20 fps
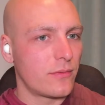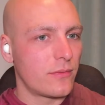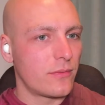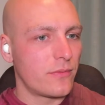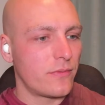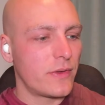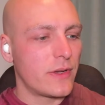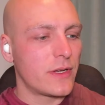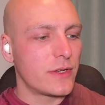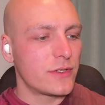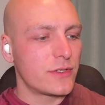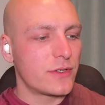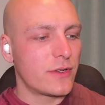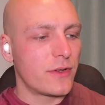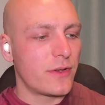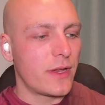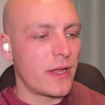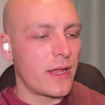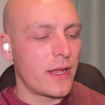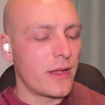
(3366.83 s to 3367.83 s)
finish
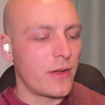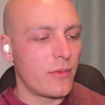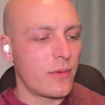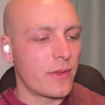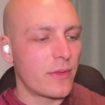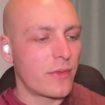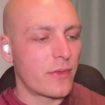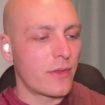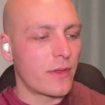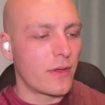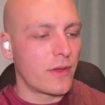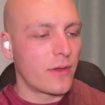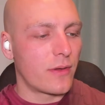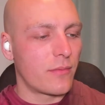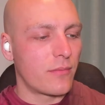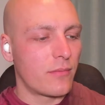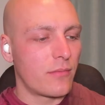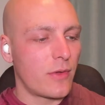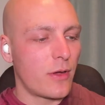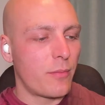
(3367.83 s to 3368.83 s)
today with
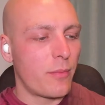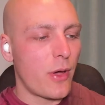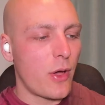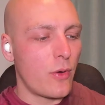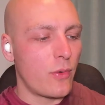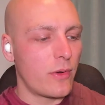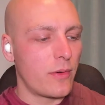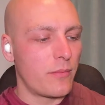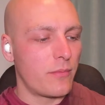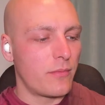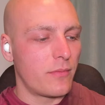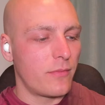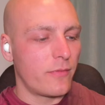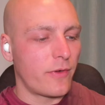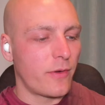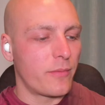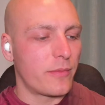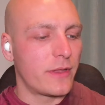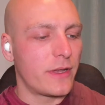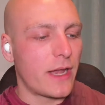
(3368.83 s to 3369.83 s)
a poem
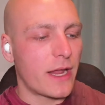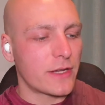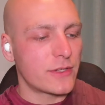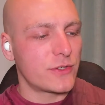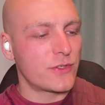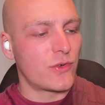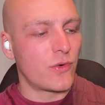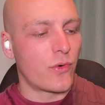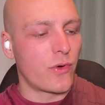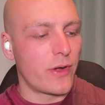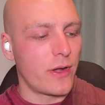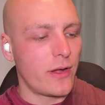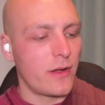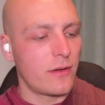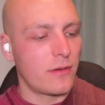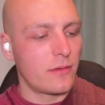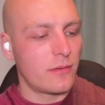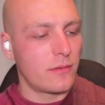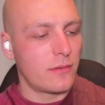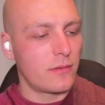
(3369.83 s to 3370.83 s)
from the next story.
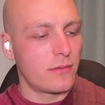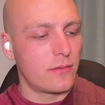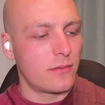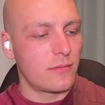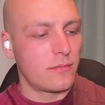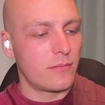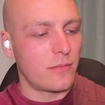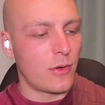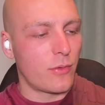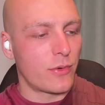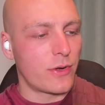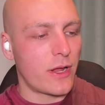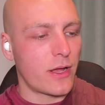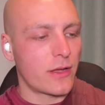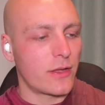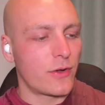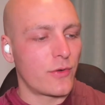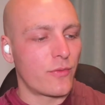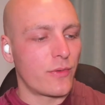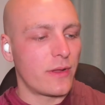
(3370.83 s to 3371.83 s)
But we're not
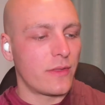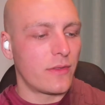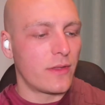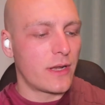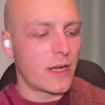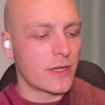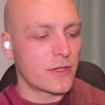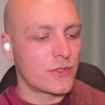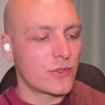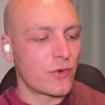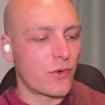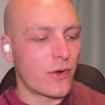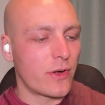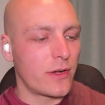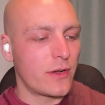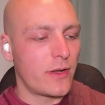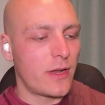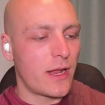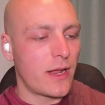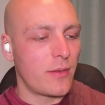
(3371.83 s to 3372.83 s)
going to read the next story
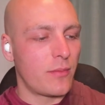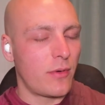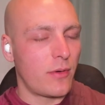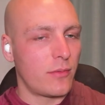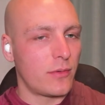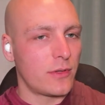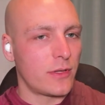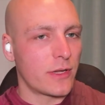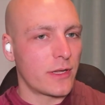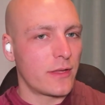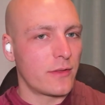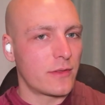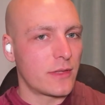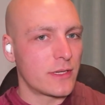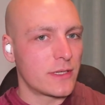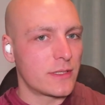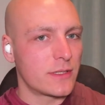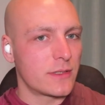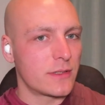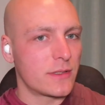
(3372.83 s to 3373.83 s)
today, but we'll look at
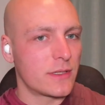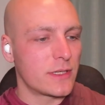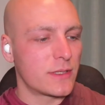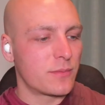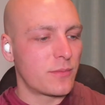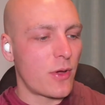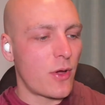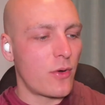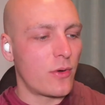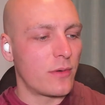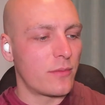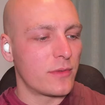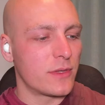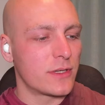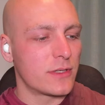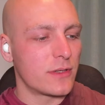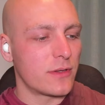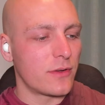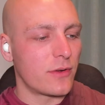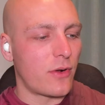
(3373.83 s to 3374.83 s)
this poem,
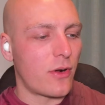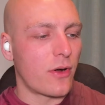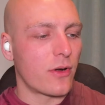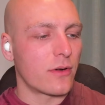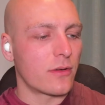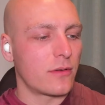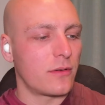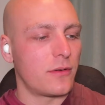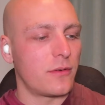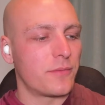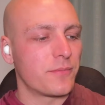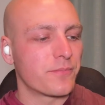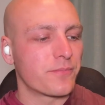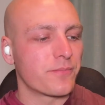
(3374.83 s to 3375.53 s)
this little article.